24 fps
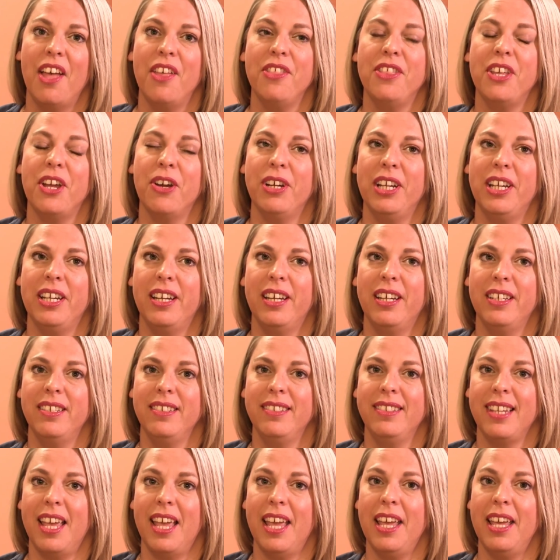There
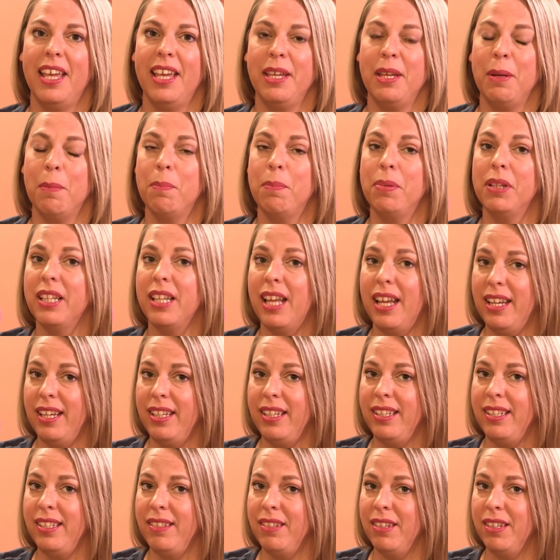is a
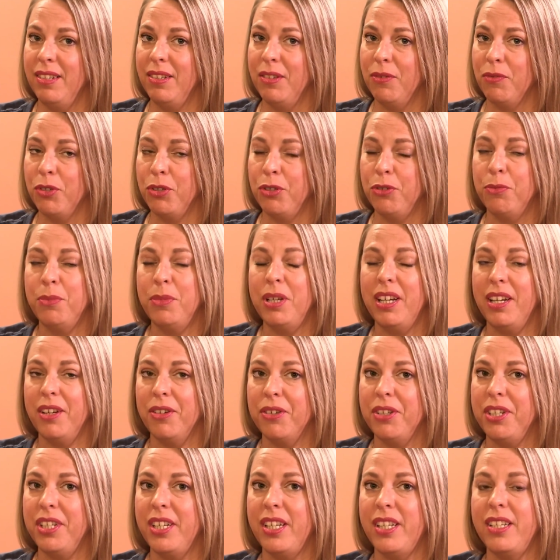playroom
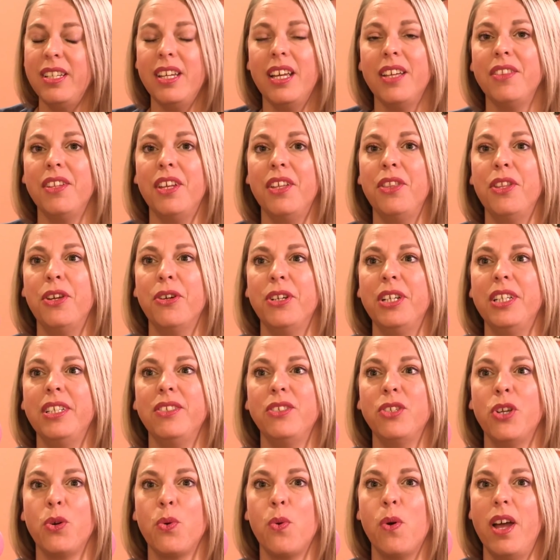area, and then there is
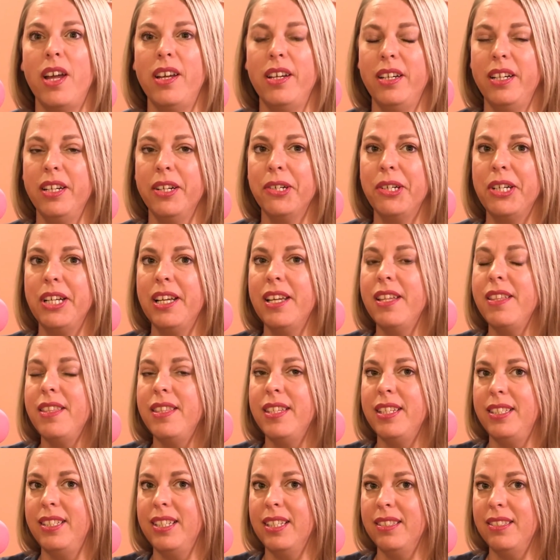a quiet area
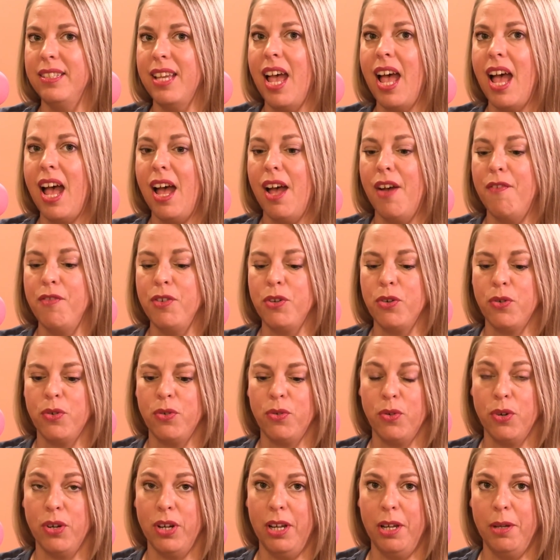that does have
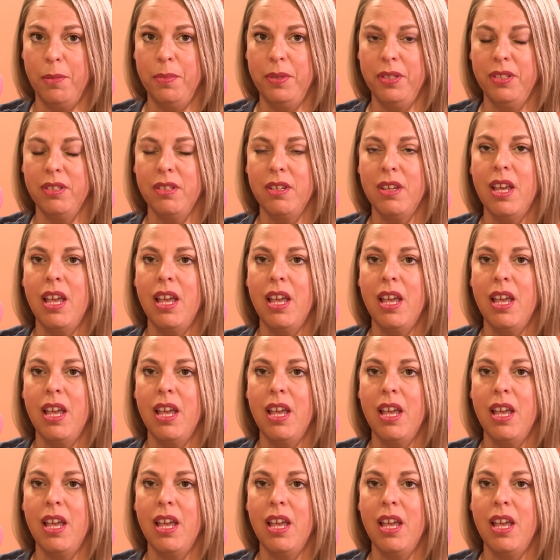cribs.